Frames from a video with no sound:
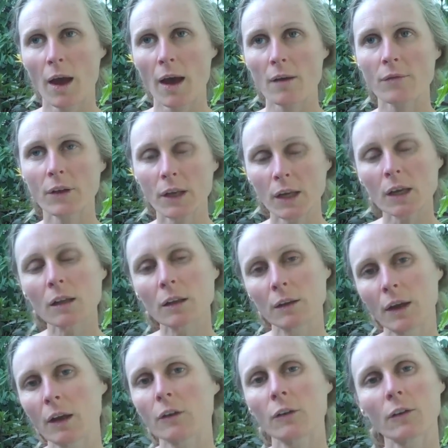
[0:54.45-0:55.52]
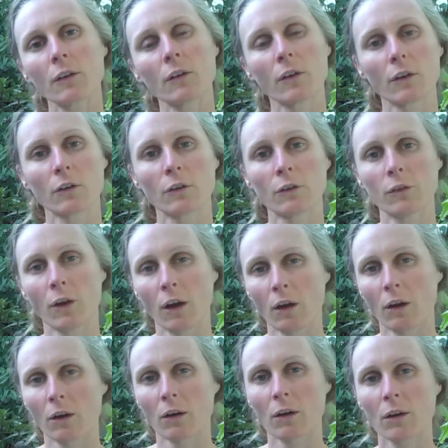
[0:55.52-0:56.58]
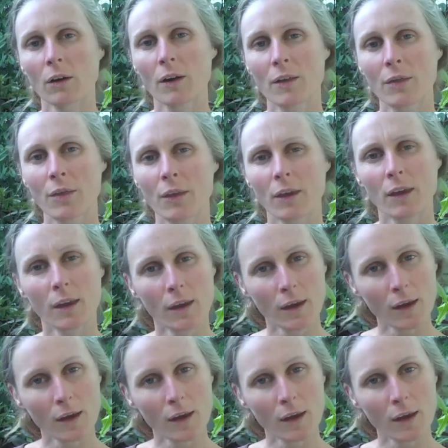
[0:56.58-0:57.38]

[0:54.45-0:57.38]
have an inclination to share the